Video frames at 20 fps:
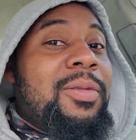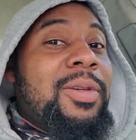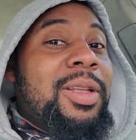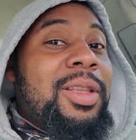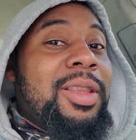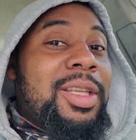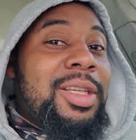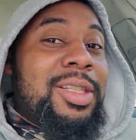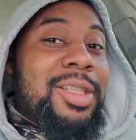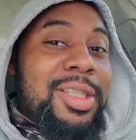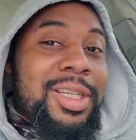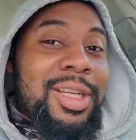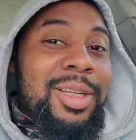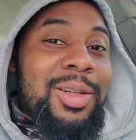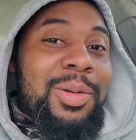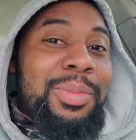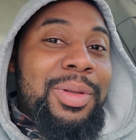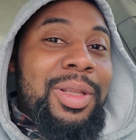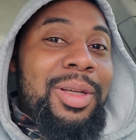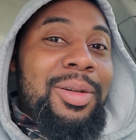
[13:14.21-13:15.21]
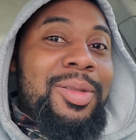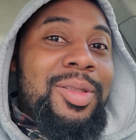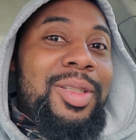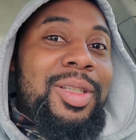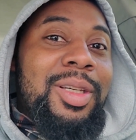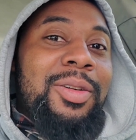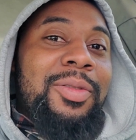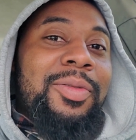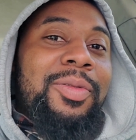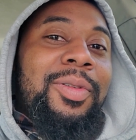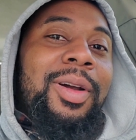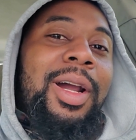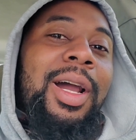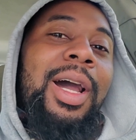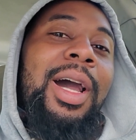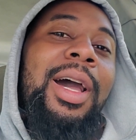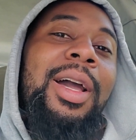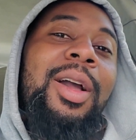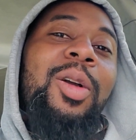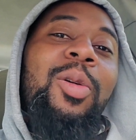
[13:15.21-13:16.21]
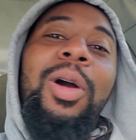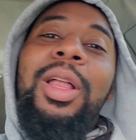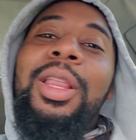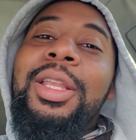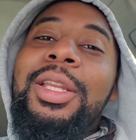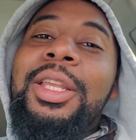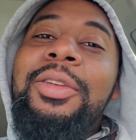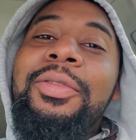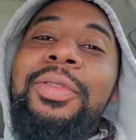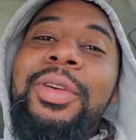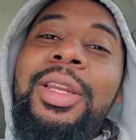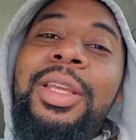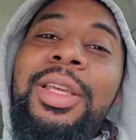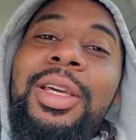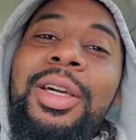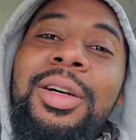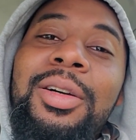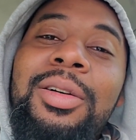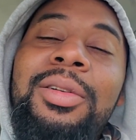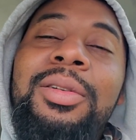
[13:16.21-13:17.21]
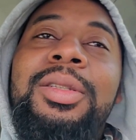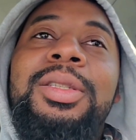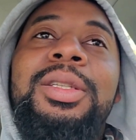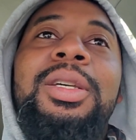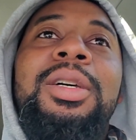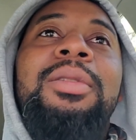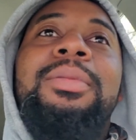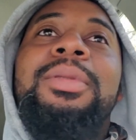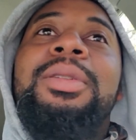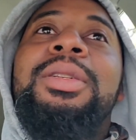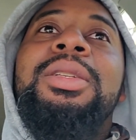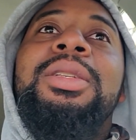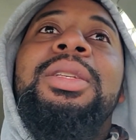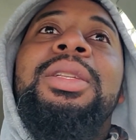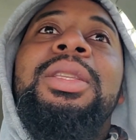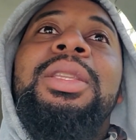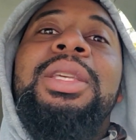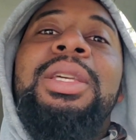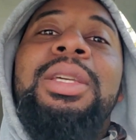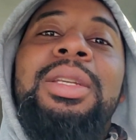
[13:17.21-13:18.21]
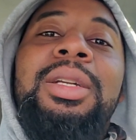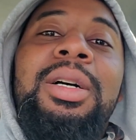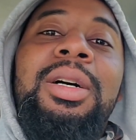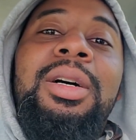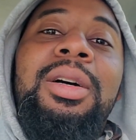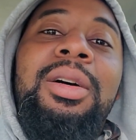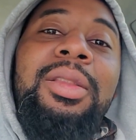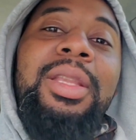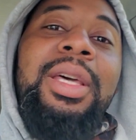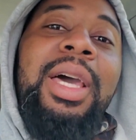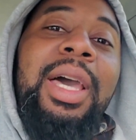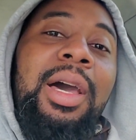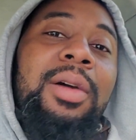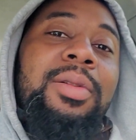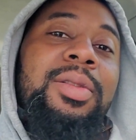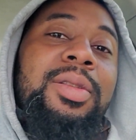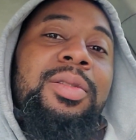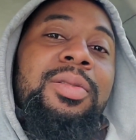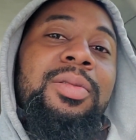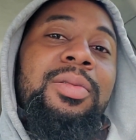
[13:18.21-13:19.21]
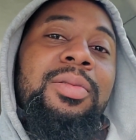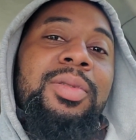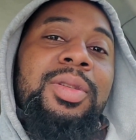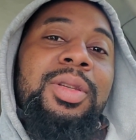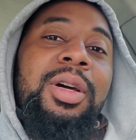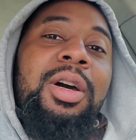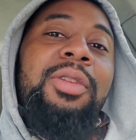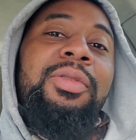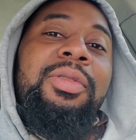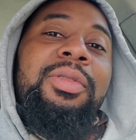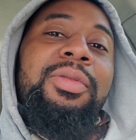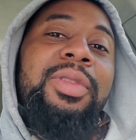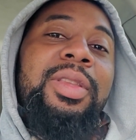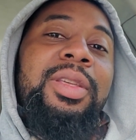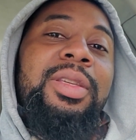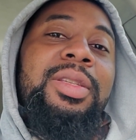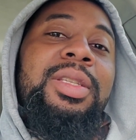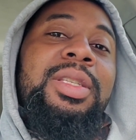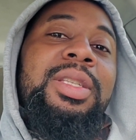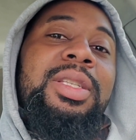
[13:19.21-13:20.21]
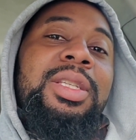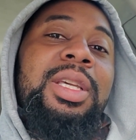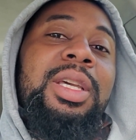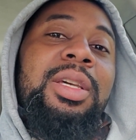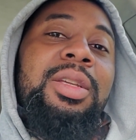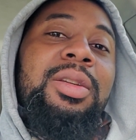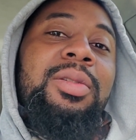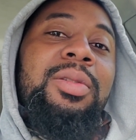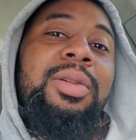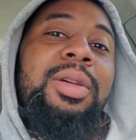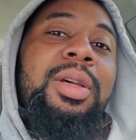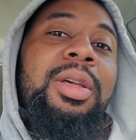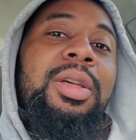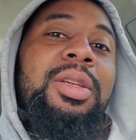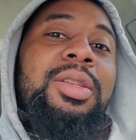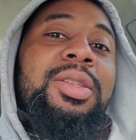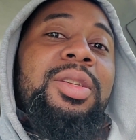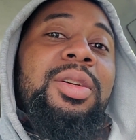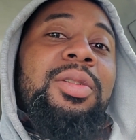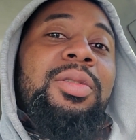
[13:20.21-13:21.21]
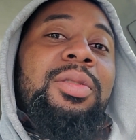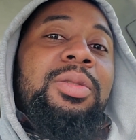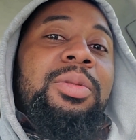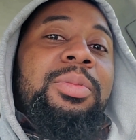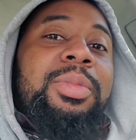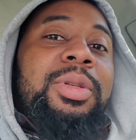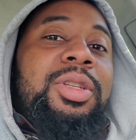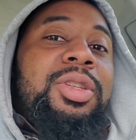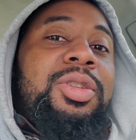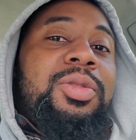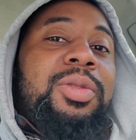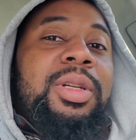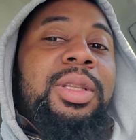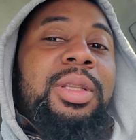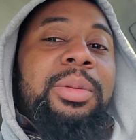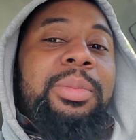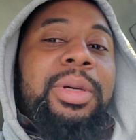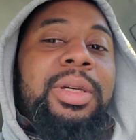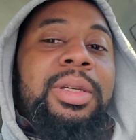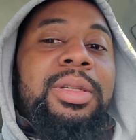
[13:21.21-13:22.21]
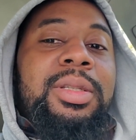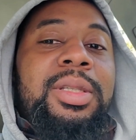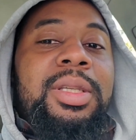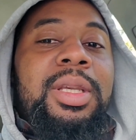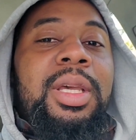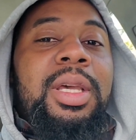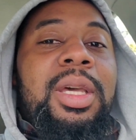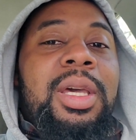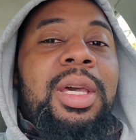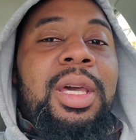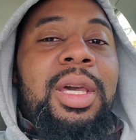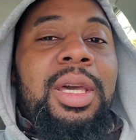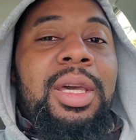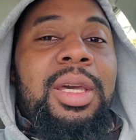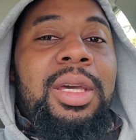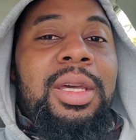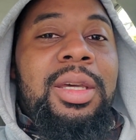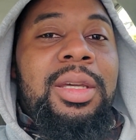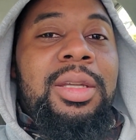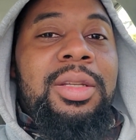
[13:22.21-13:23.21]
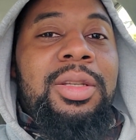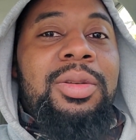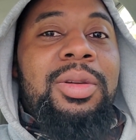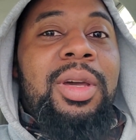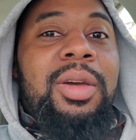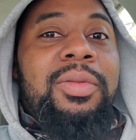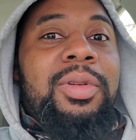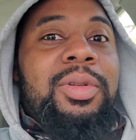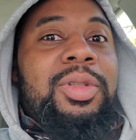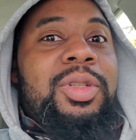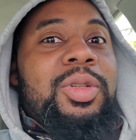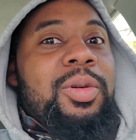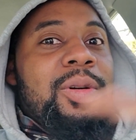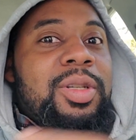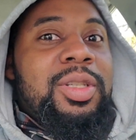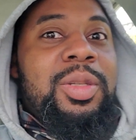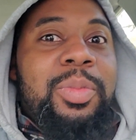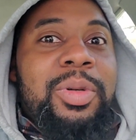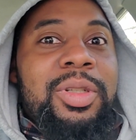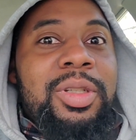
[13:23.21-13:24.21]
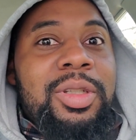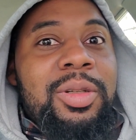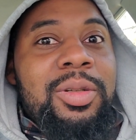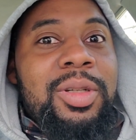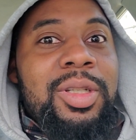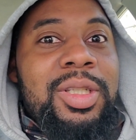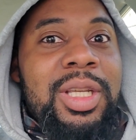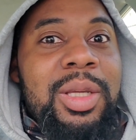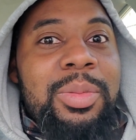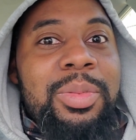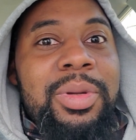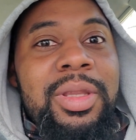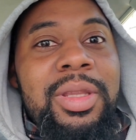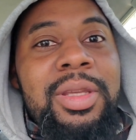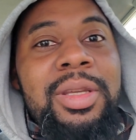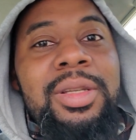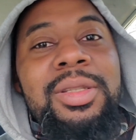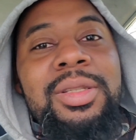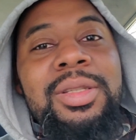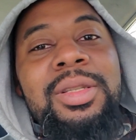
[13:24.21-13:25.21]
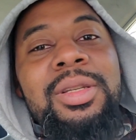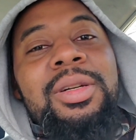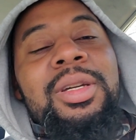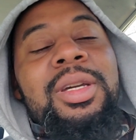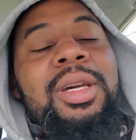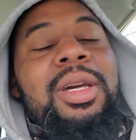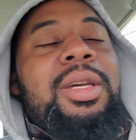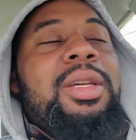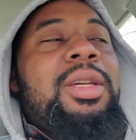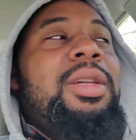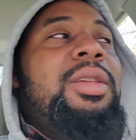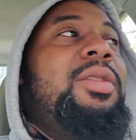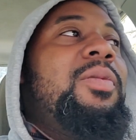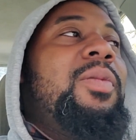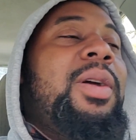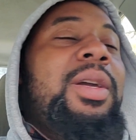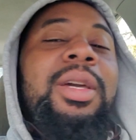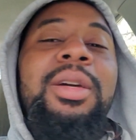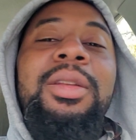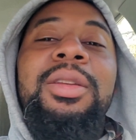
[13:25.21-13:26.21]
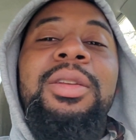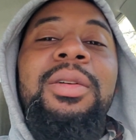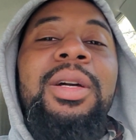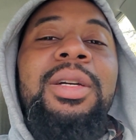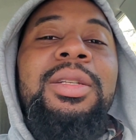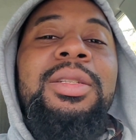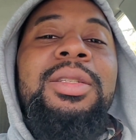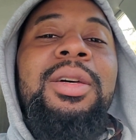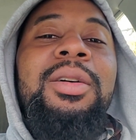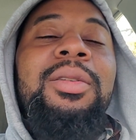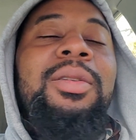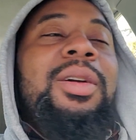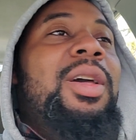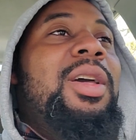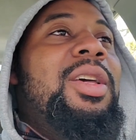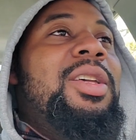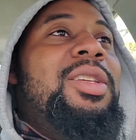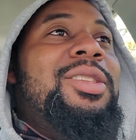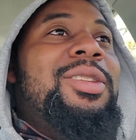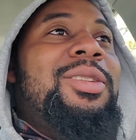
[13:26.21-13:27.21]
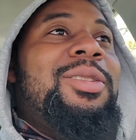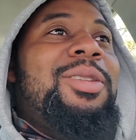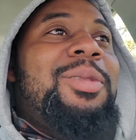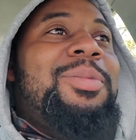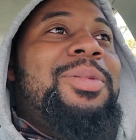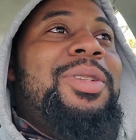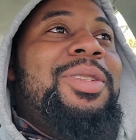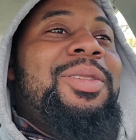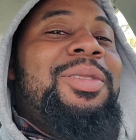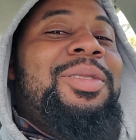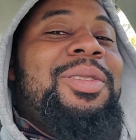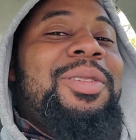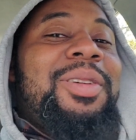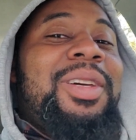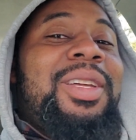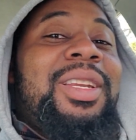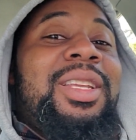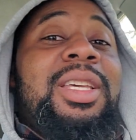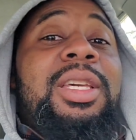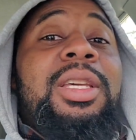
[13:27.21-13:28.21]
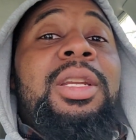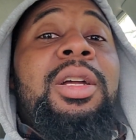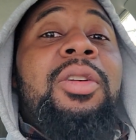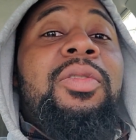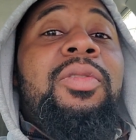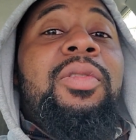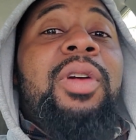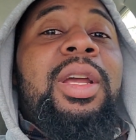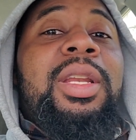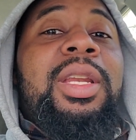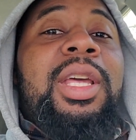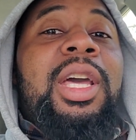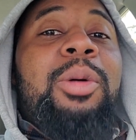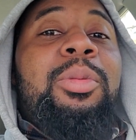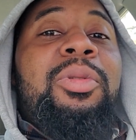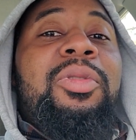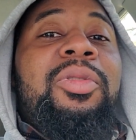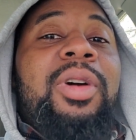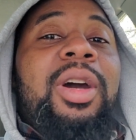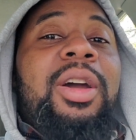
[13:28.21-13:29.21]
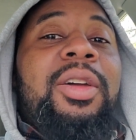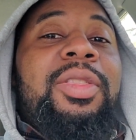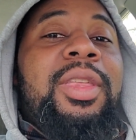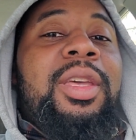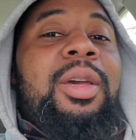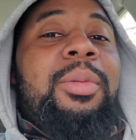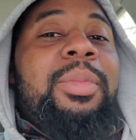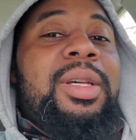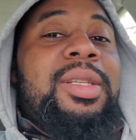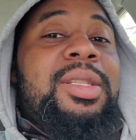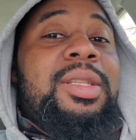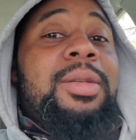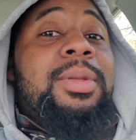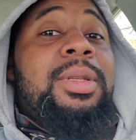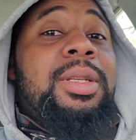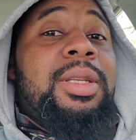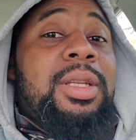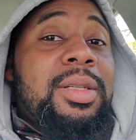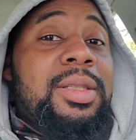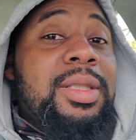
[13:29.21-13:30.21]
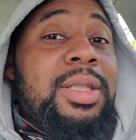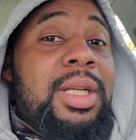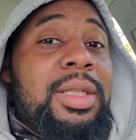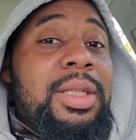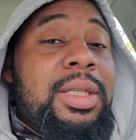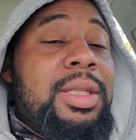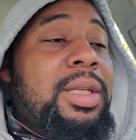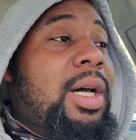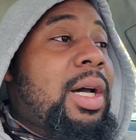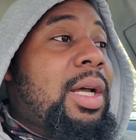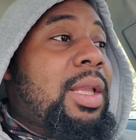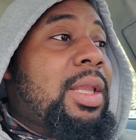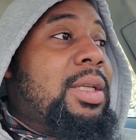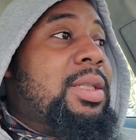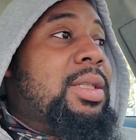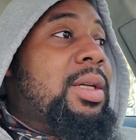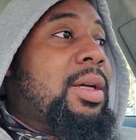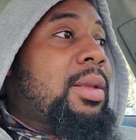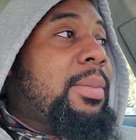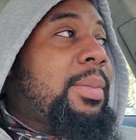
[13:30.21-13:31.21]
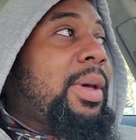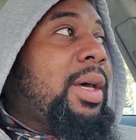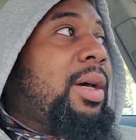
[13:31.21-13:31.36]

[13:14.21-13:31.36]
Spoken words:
when this channel blows up for high quality videos, I'm gonna delete all the how-tos off of this channel. So it will be strictly bass, and you have no choice but to go to JP the Install Guy. Either way, y'all know I can talk. So I'm just gonna go ahead and get off right now before I think about something else that I need to holler at y'all